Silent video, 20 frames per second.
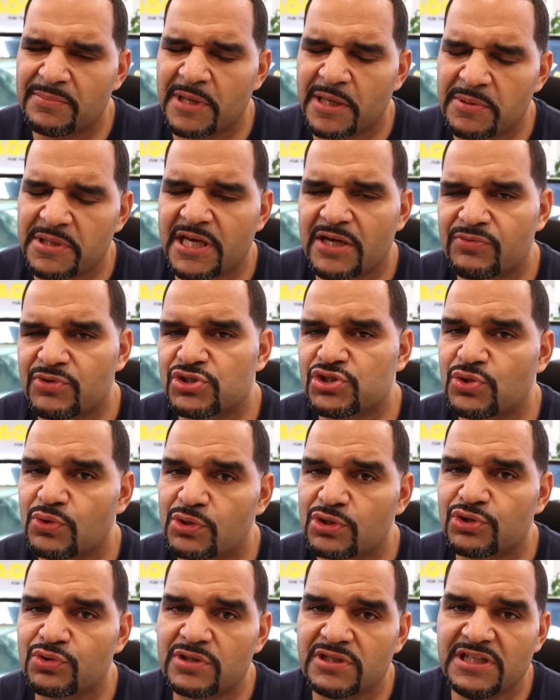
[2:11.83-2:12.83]
maybe every 2
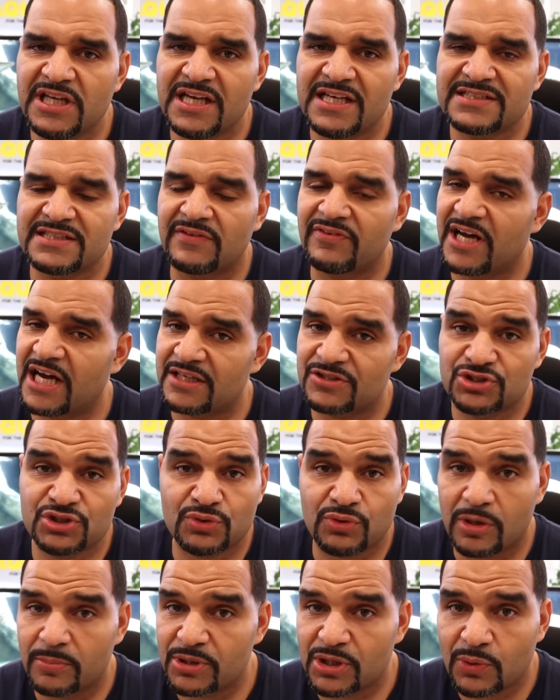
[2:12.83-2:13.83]
or 3 days. I've got to
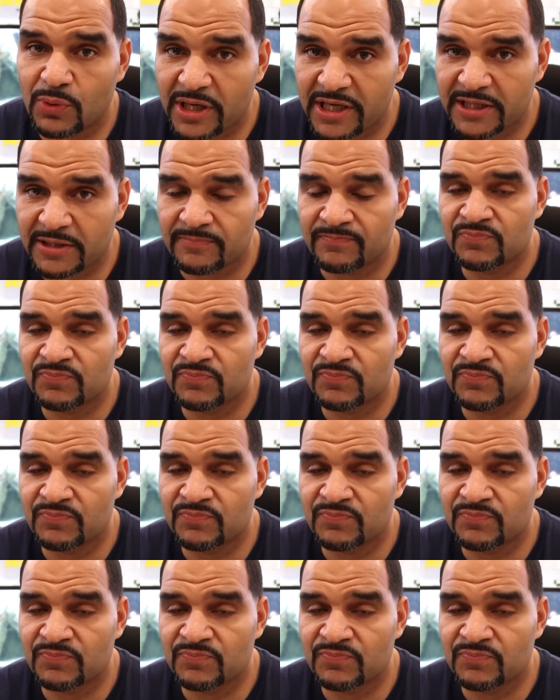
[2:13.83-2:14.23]
scrub it away.